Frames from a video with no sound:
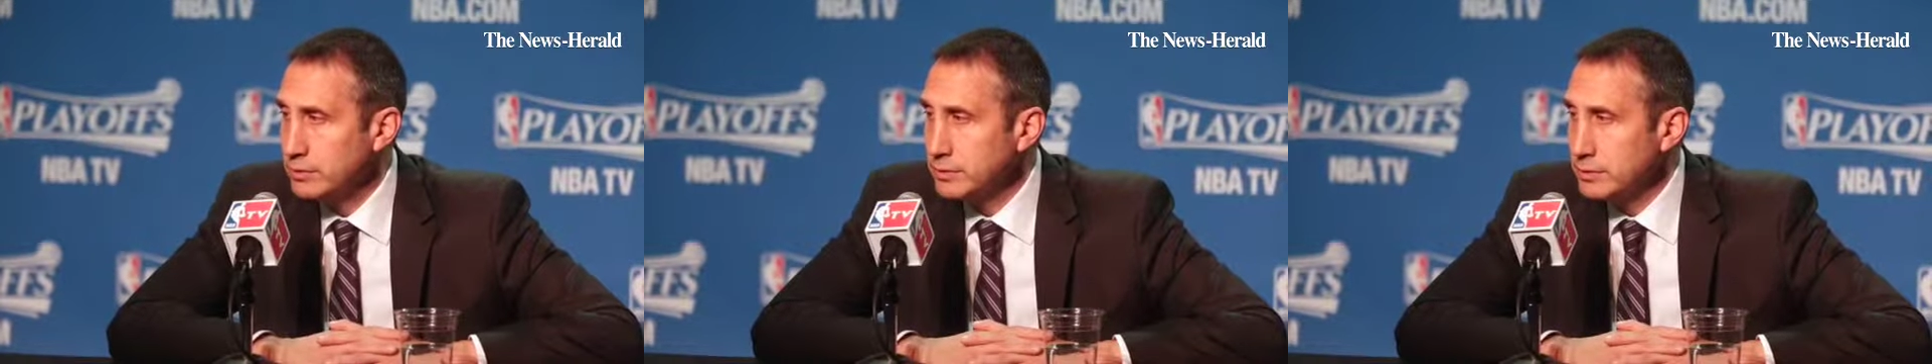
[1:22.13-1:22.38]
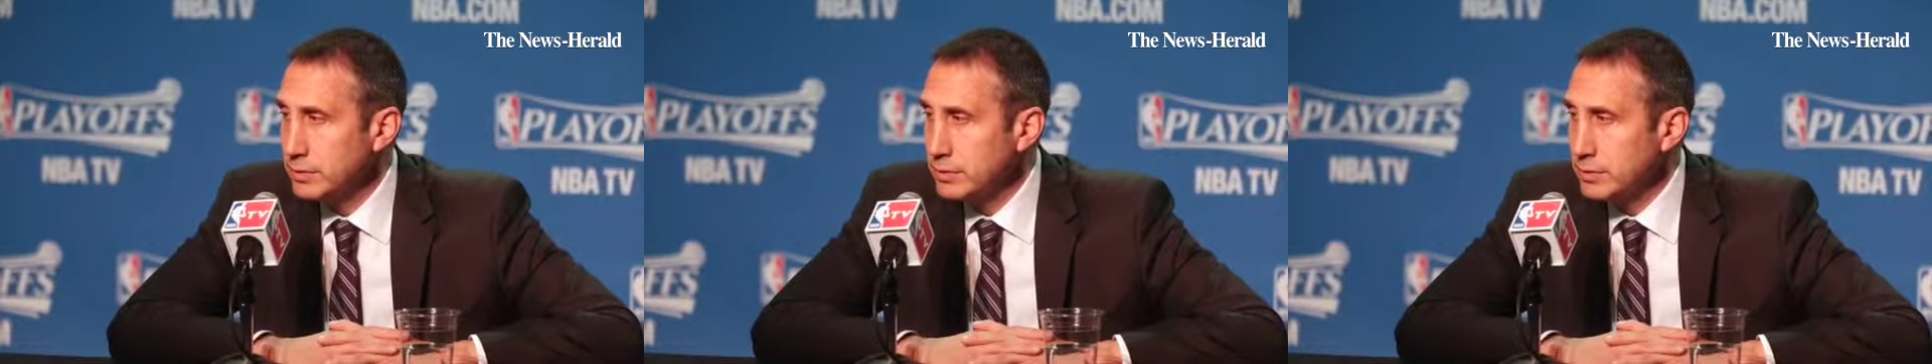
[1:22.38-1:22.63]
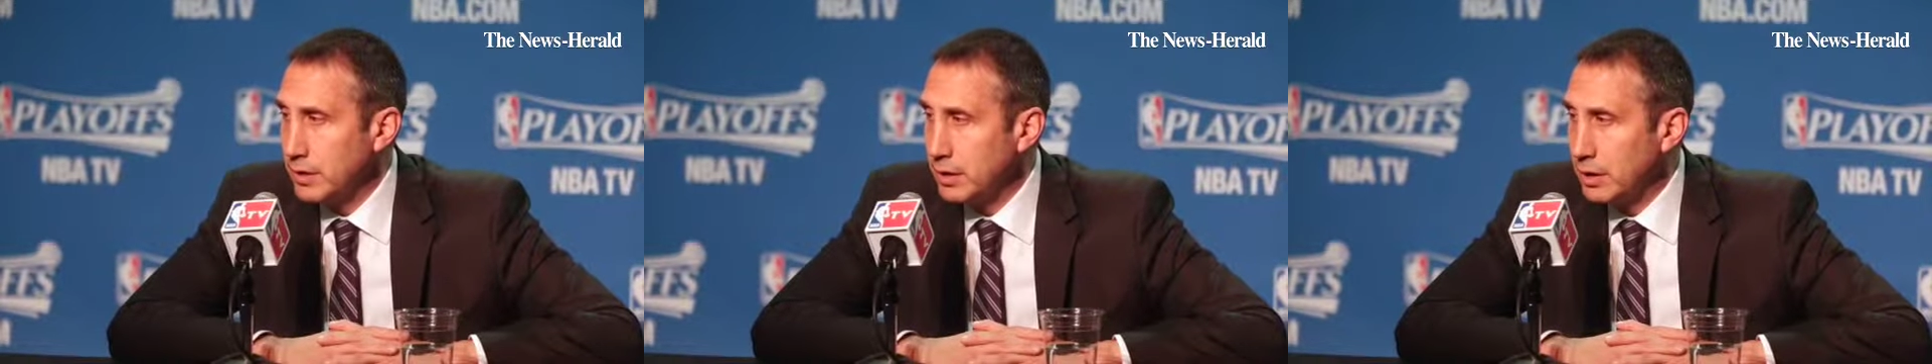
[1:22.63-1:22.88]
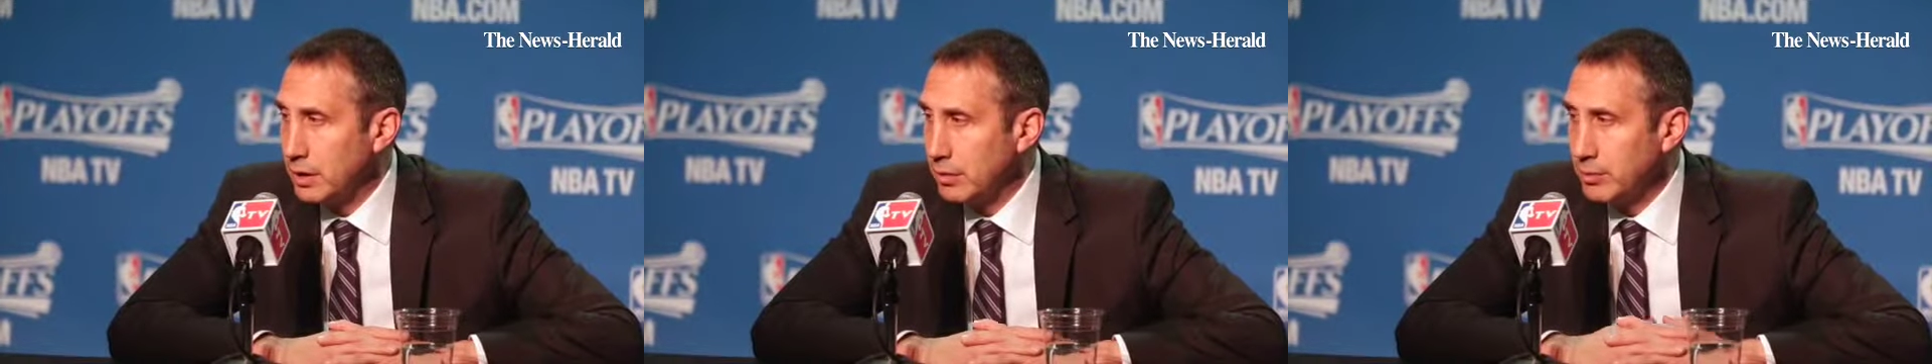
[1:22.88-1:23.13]

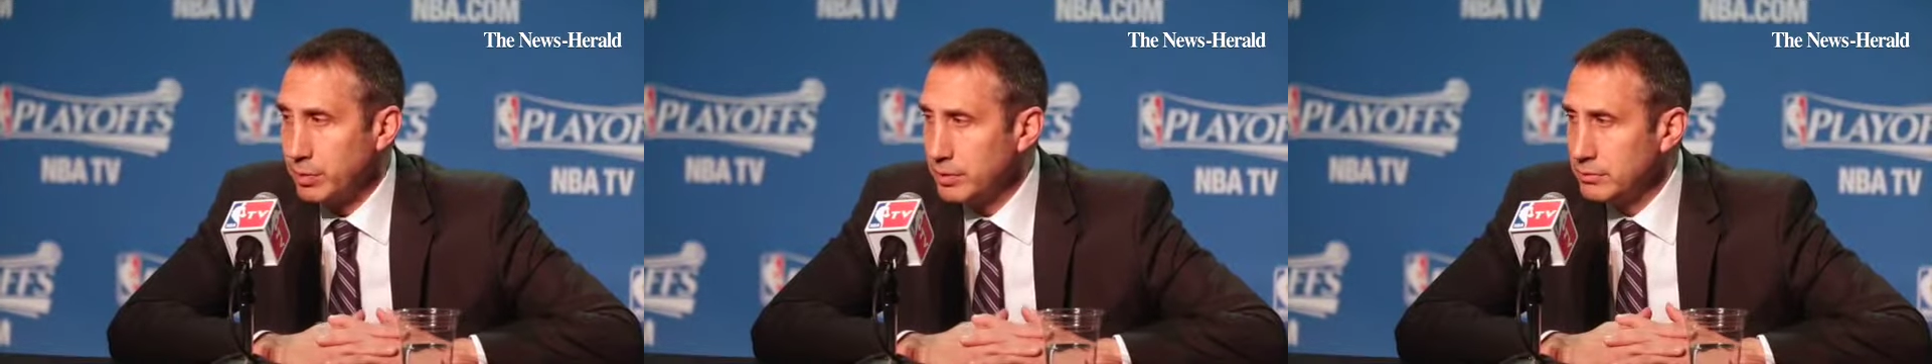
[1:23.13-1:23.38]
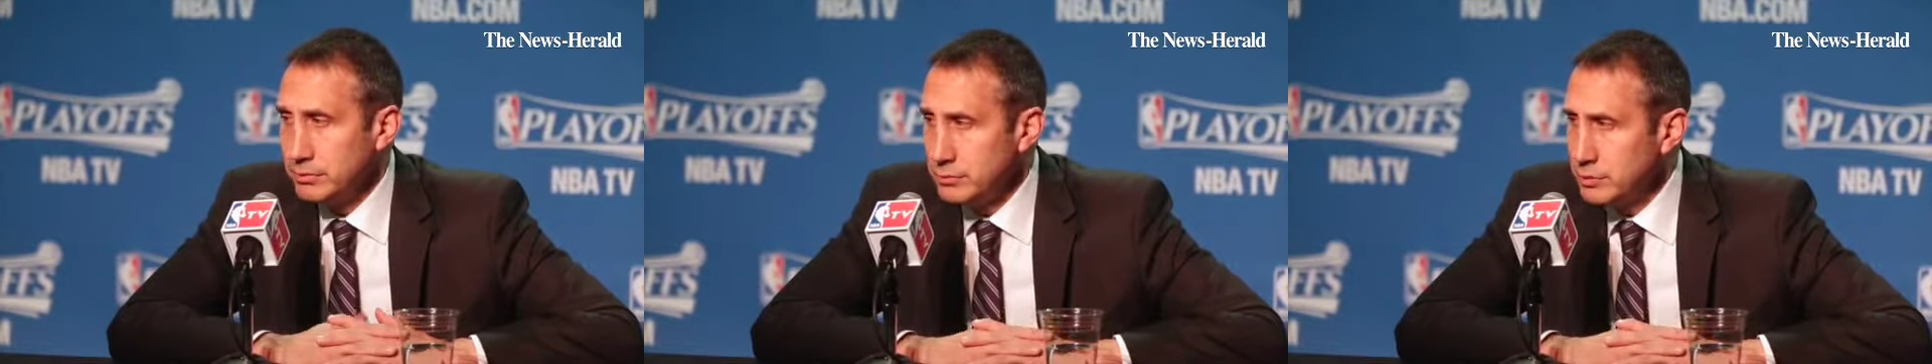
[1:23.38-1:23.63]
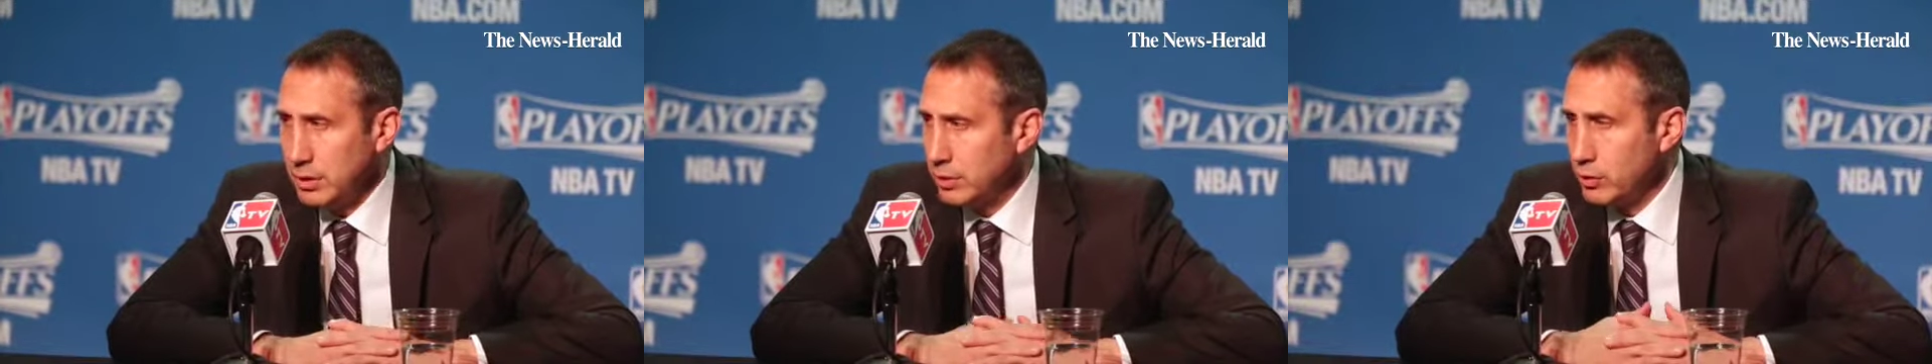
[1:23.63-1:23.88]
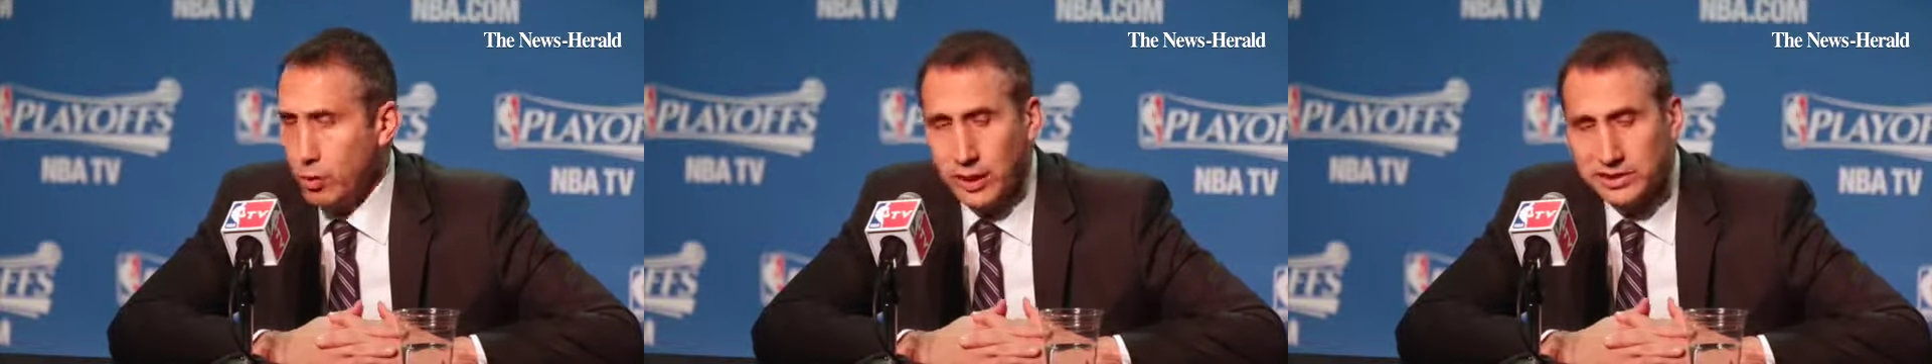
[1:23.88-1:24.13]
Uh, but you
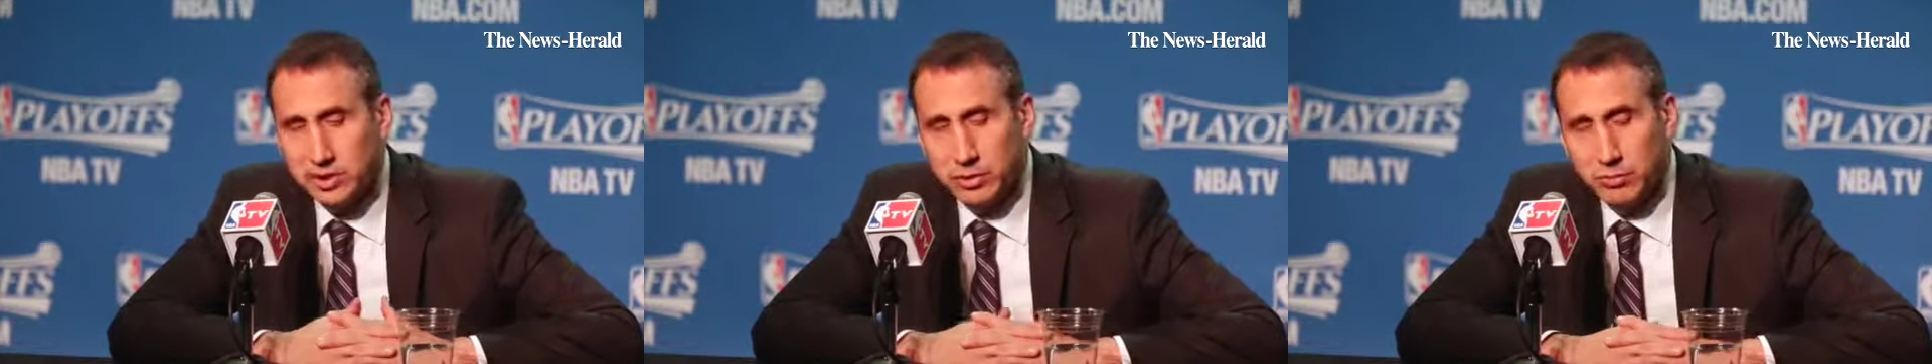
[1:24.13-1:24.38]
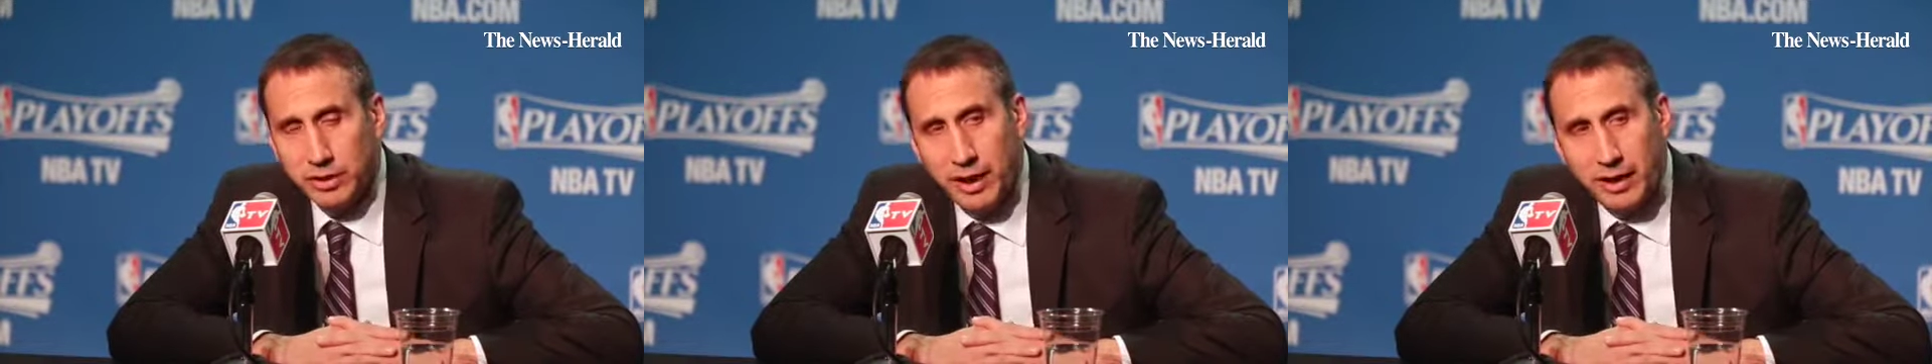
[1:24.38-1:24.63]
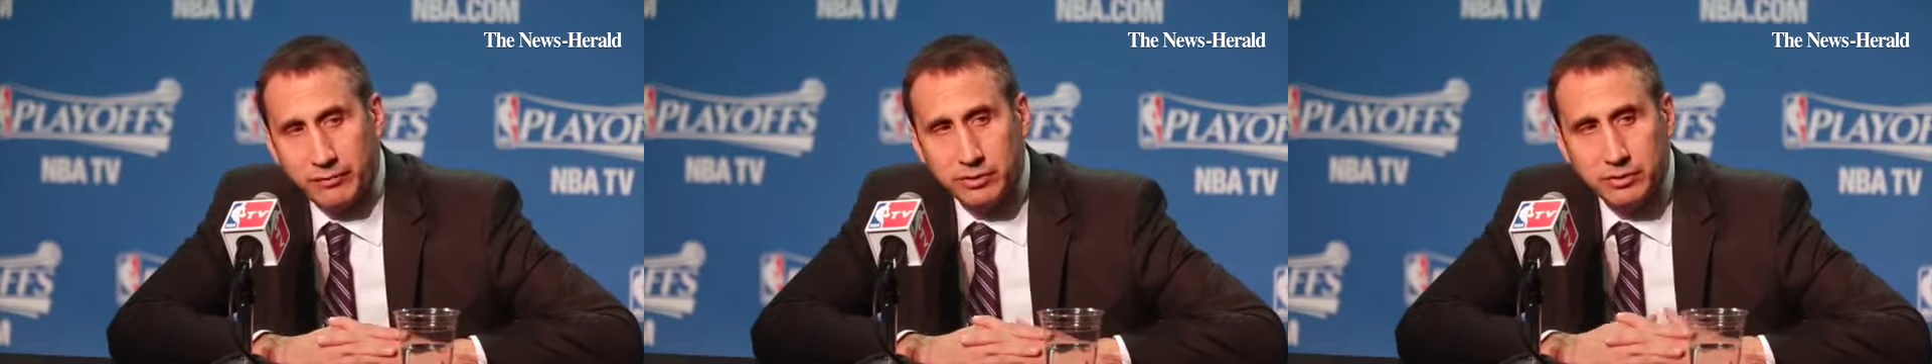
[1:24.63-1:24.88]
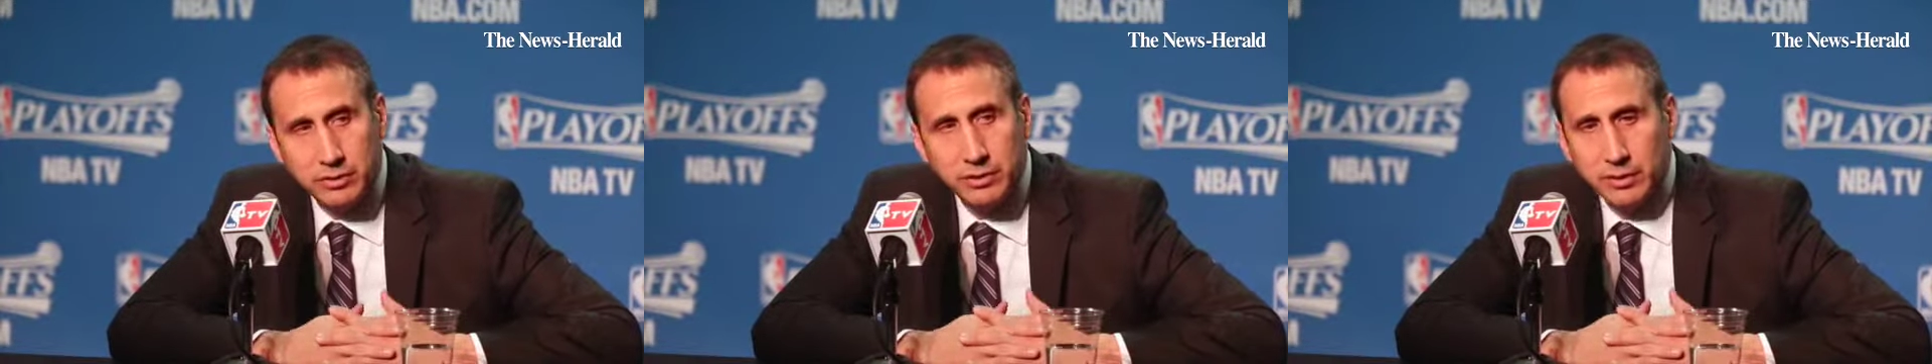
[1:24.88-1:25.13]
know, unquestionably,
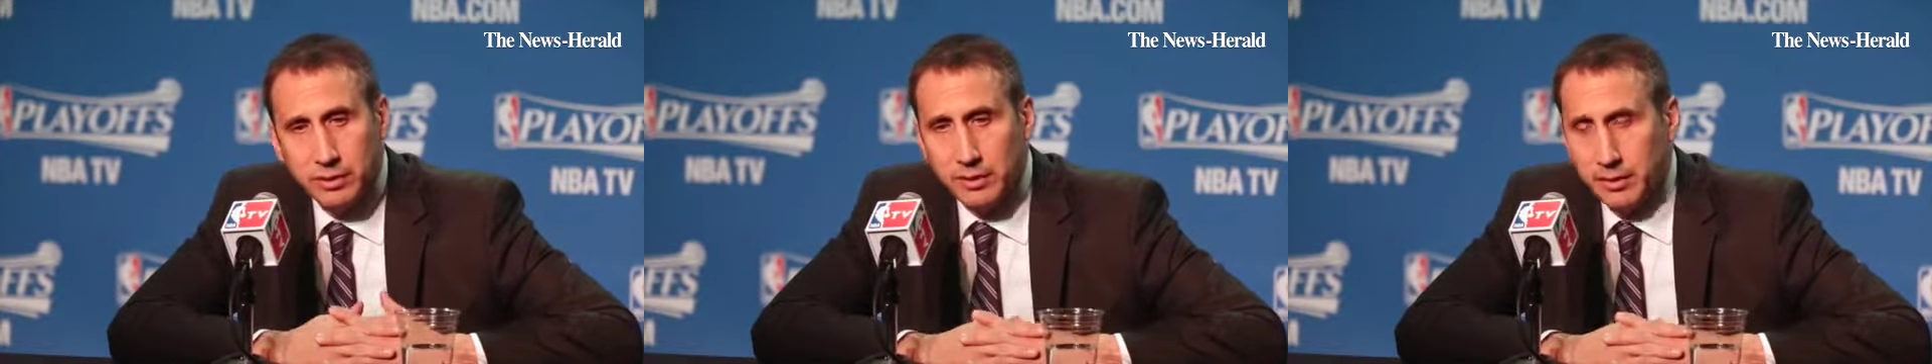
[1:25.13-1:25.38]
having